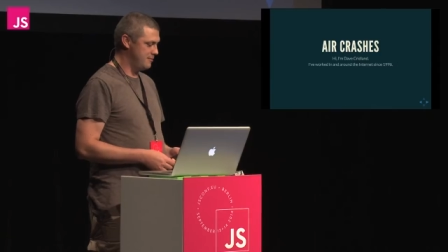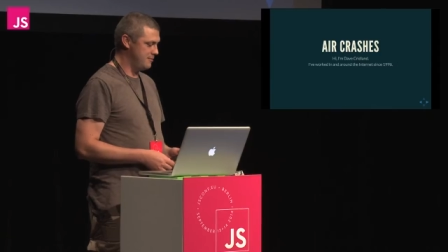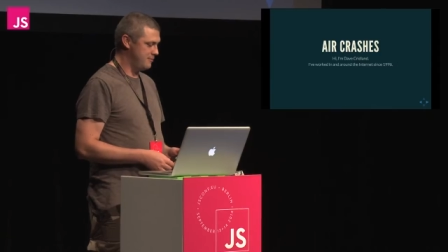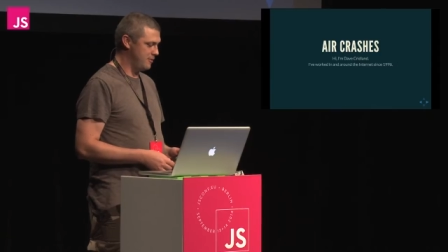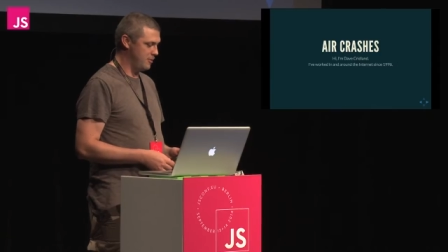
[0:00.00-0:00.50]

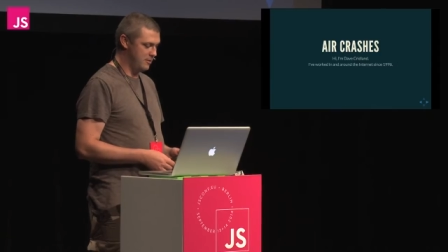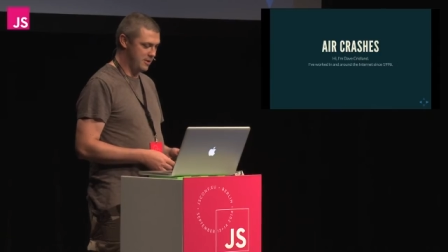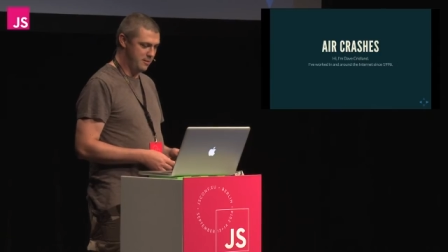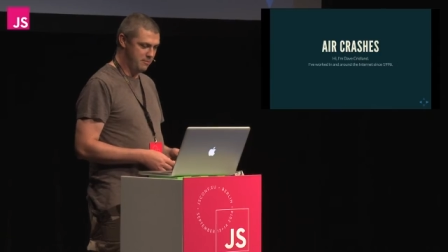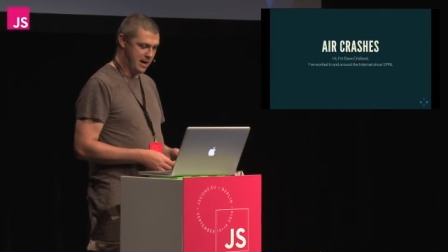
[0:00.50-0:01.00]
for
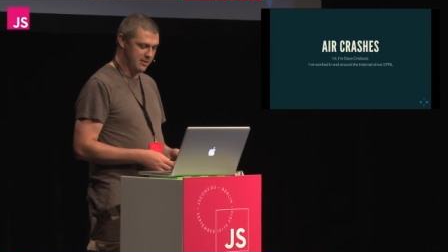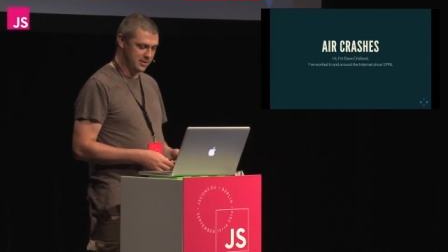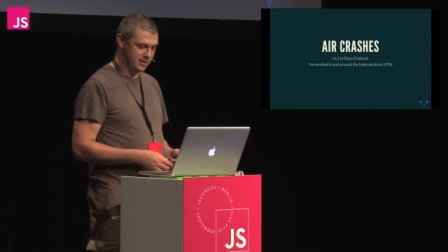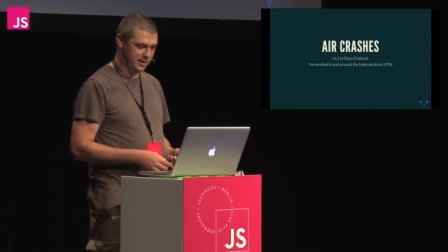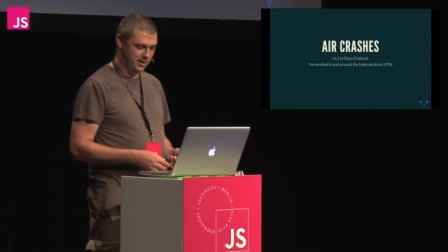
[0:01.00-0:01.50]
an
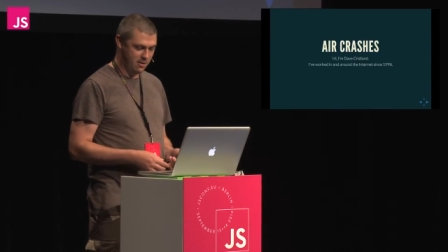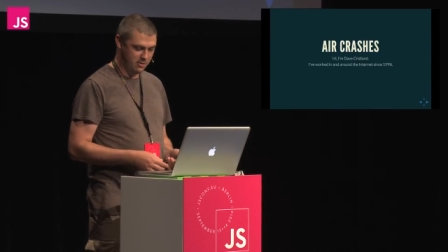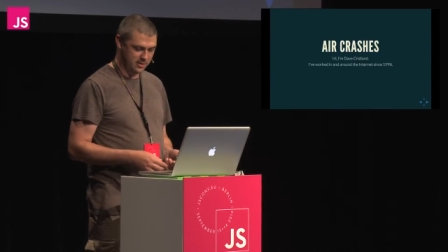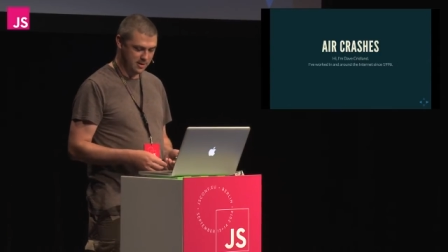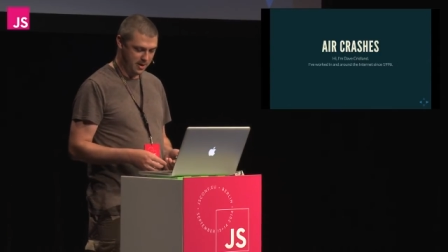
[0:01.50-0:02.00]
embarrassingly
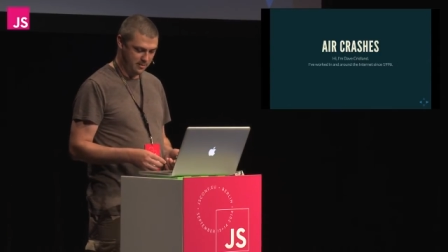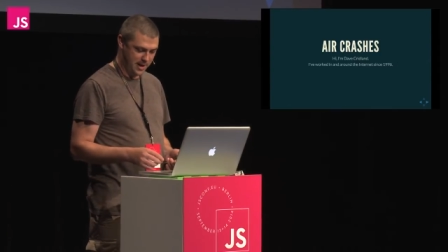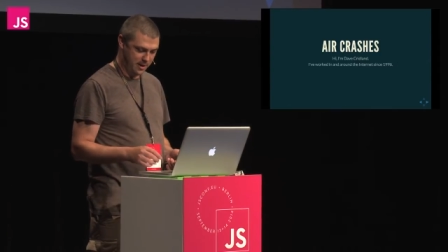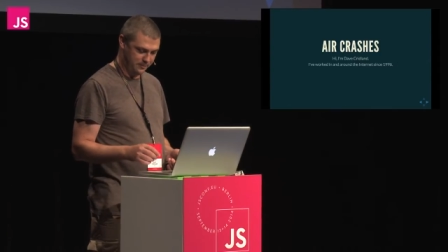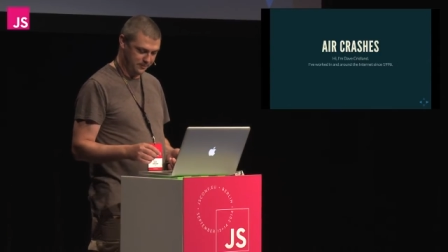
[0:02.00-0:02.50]
long time
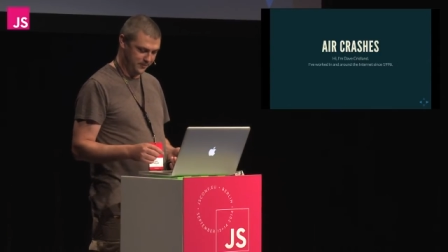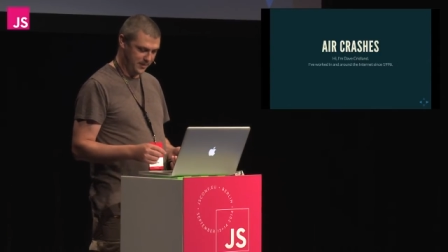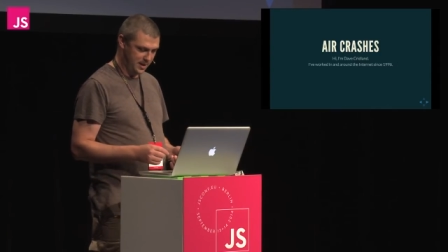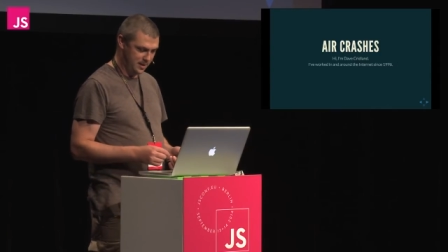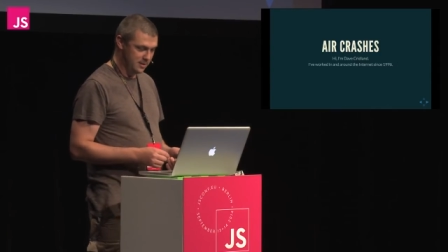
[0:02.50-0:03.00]
now,
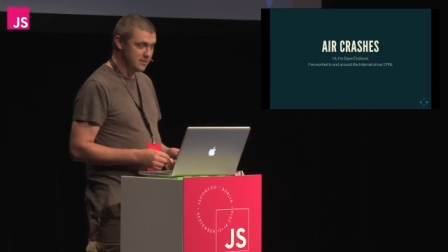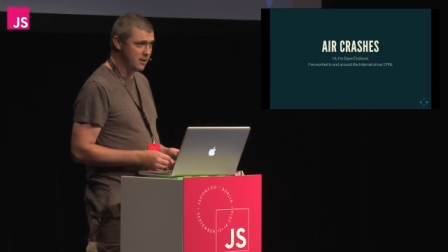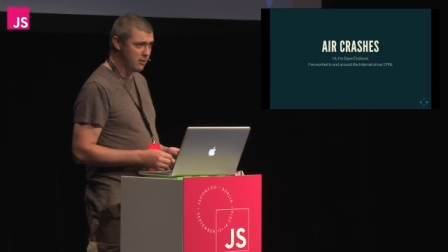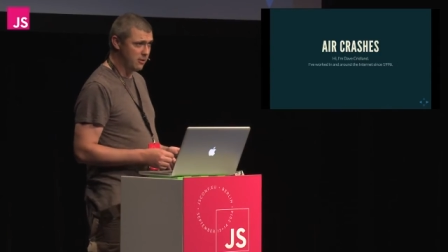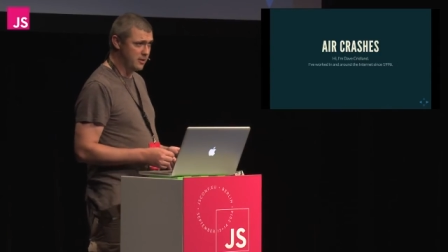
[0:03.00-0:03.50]

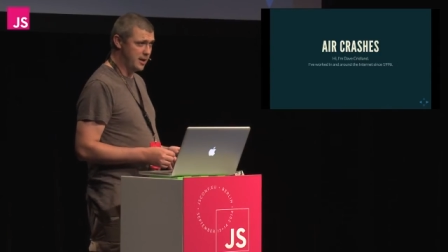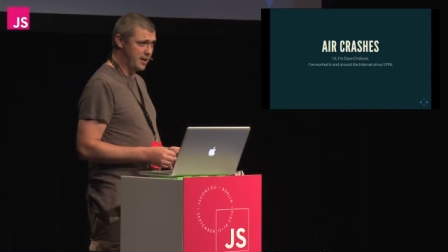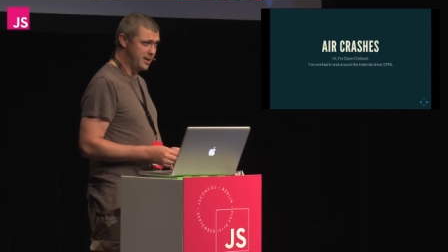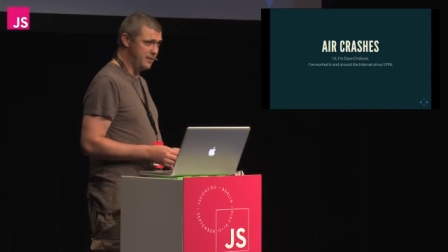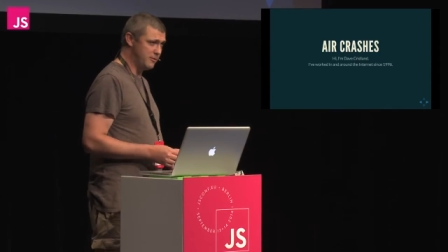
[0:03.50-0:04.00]
so long that I
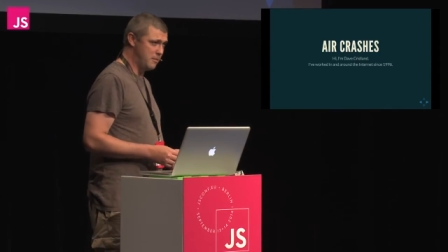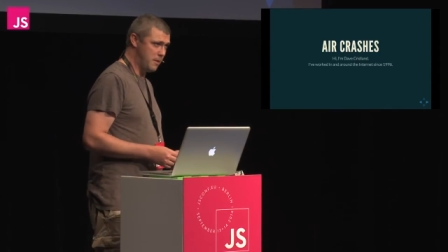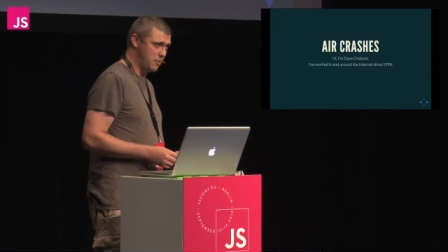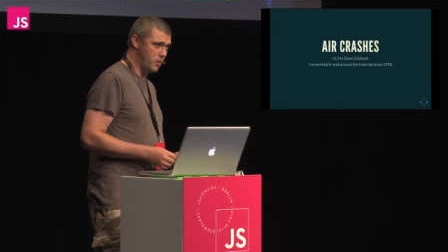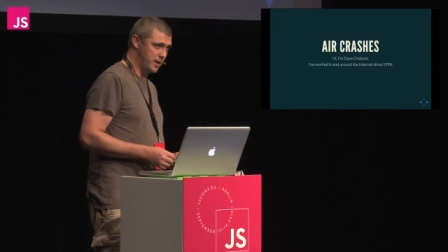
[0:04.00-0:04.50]
can even
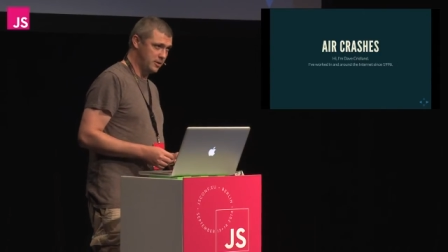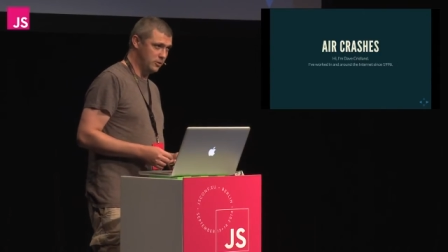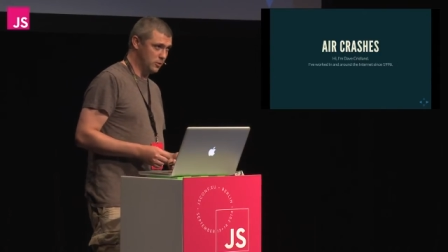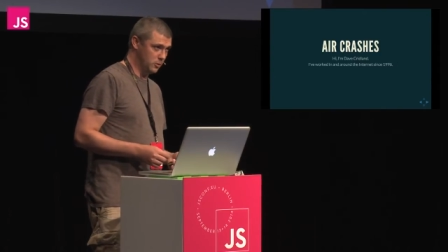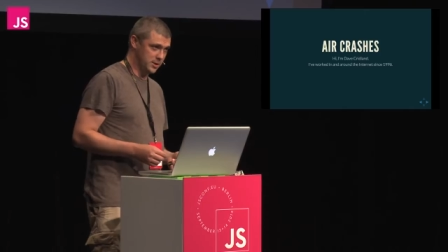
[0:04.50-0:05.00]
remember when
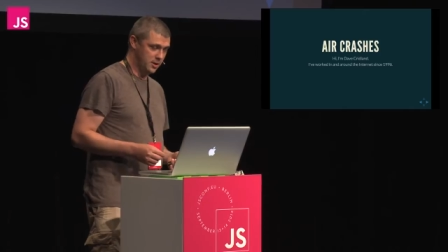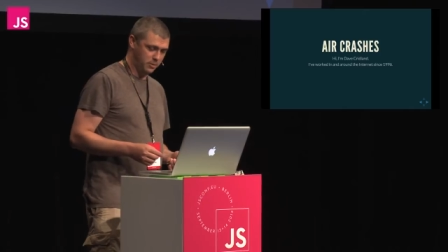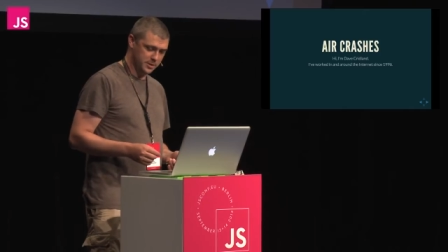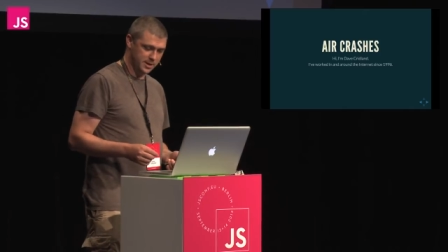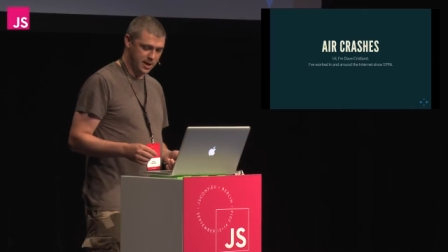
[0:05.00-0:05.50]
Google was an
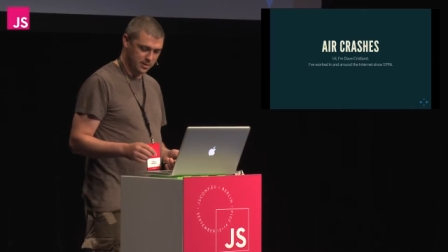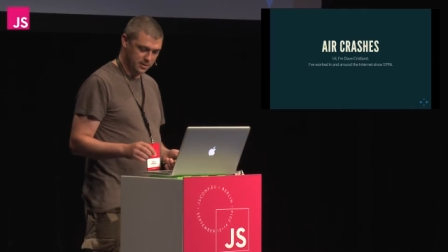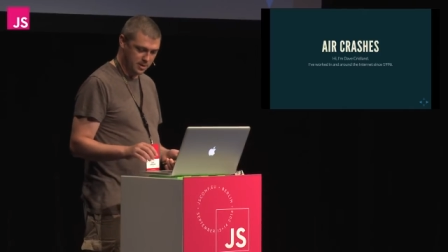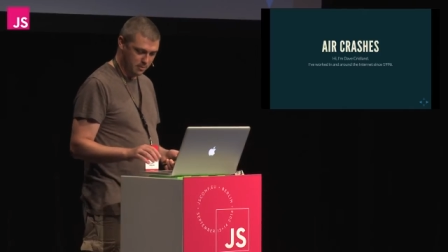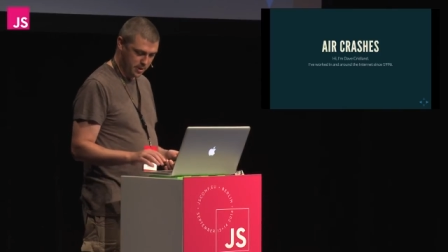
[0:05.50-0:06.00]
open
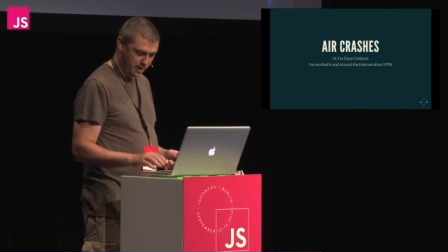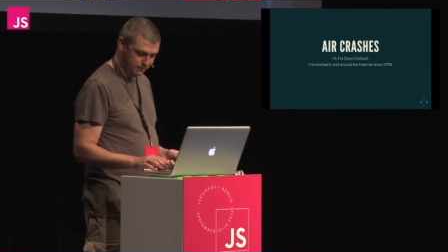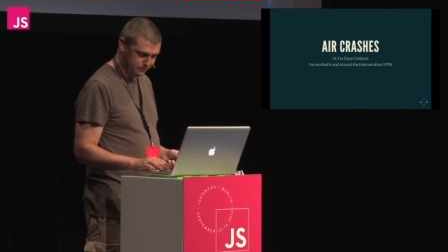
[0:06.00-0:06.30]
standards company.